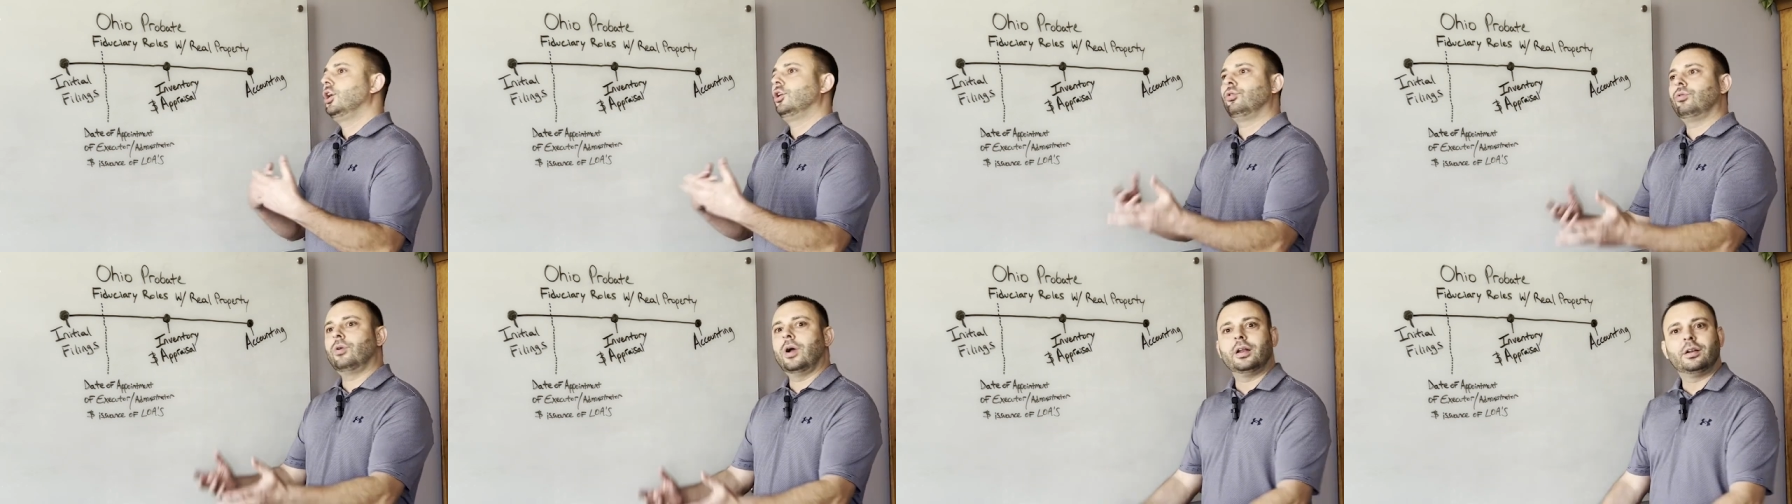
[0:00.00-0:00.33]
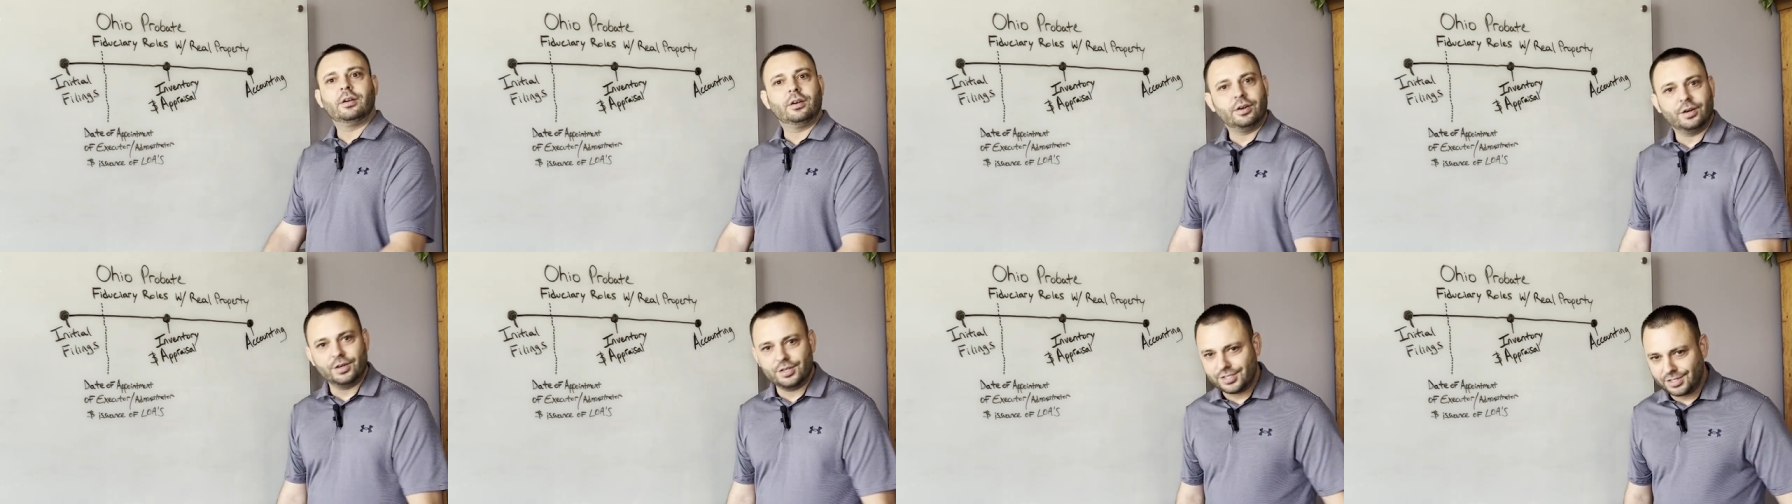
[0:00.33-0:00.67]

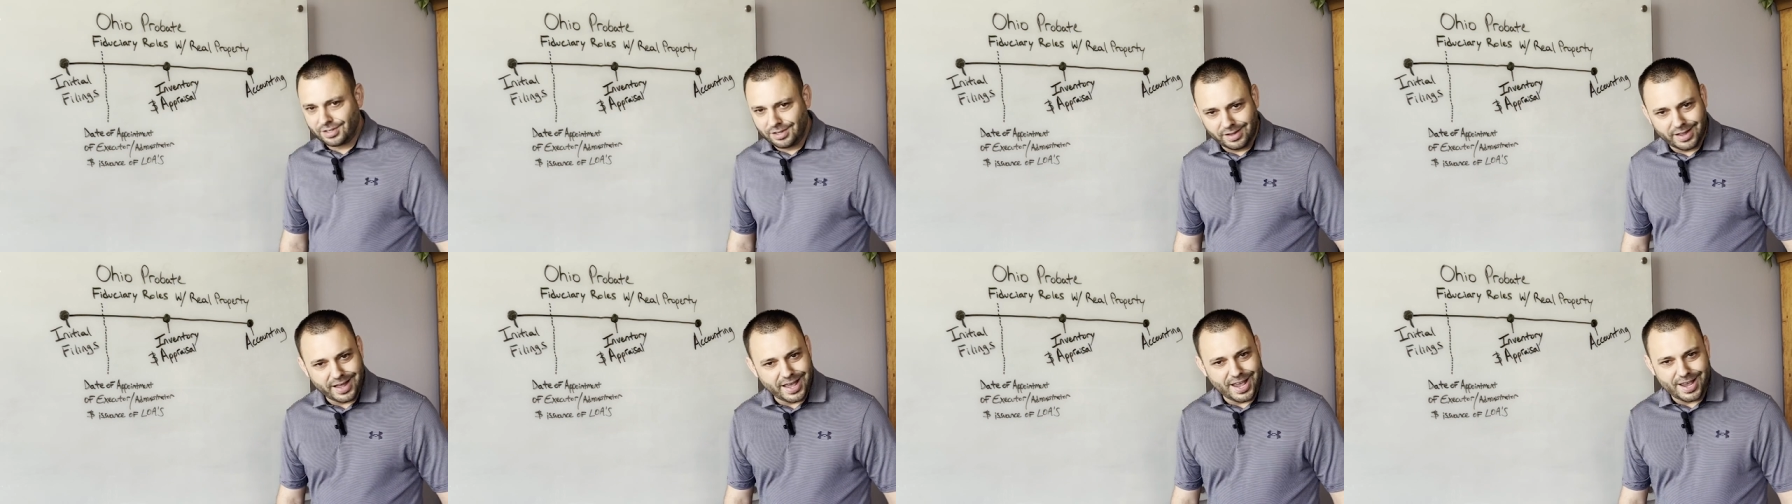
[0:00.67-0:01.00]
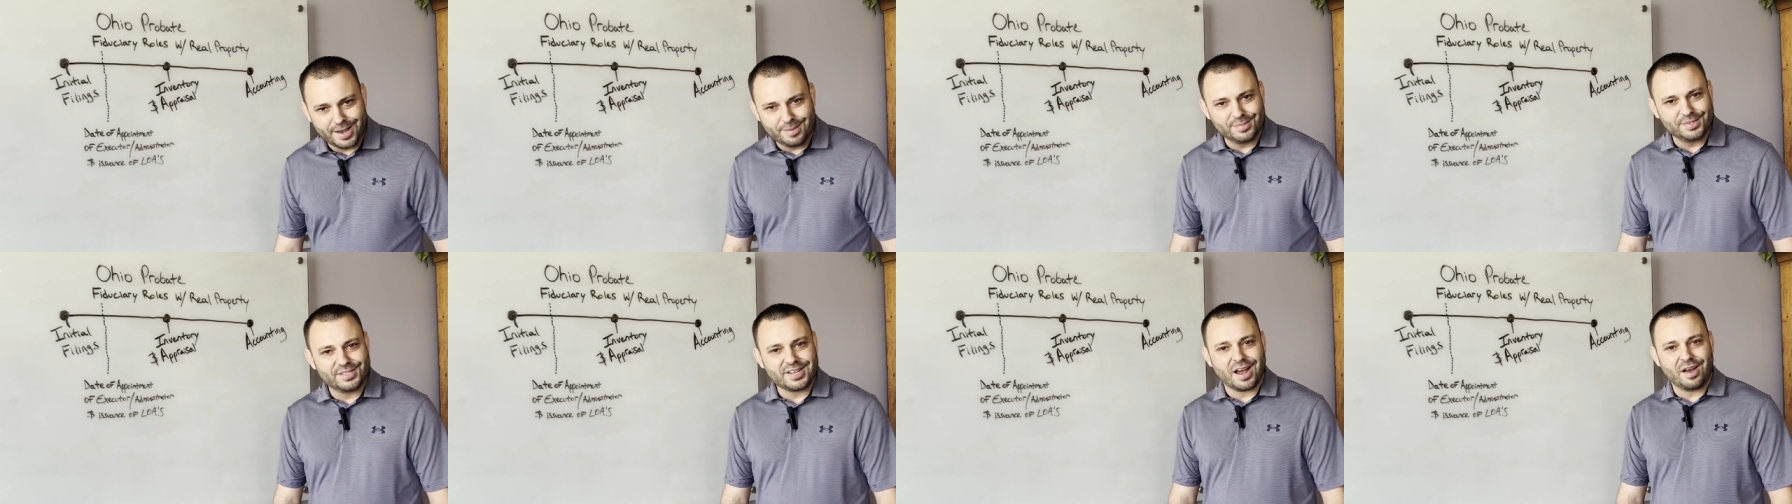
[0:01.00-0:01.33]
creditors'
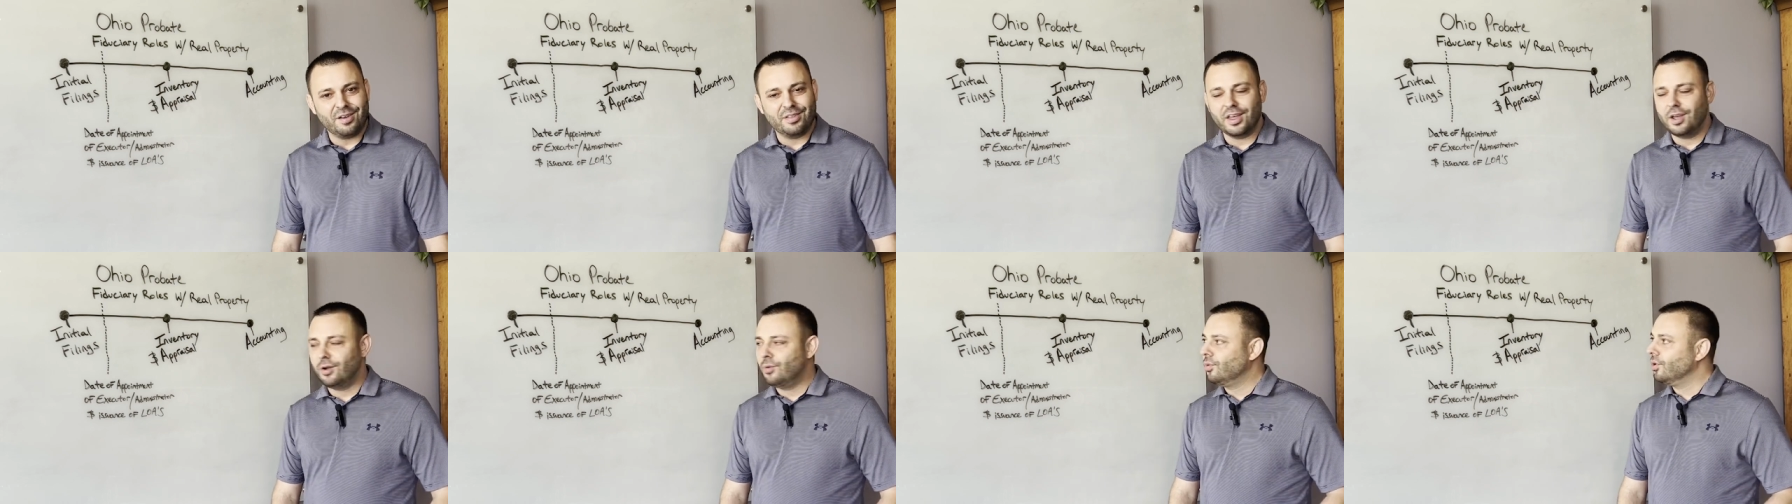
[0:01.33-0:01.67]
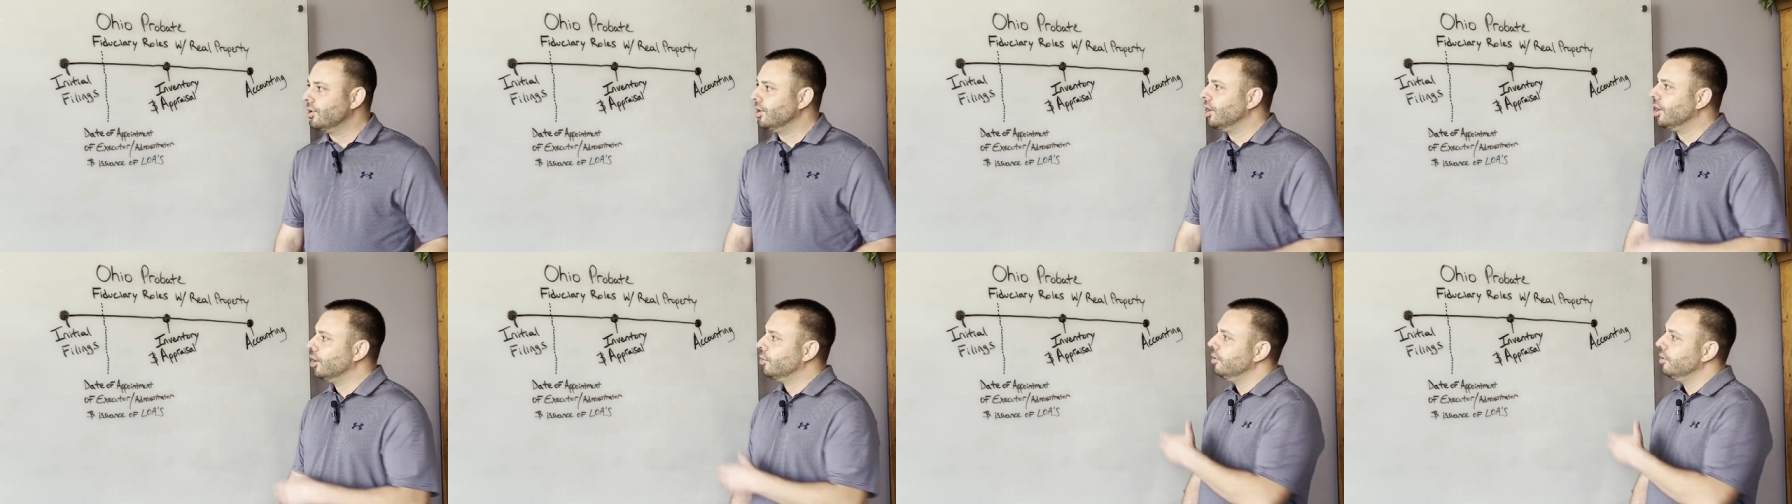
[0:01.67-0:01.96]
claims, how they work.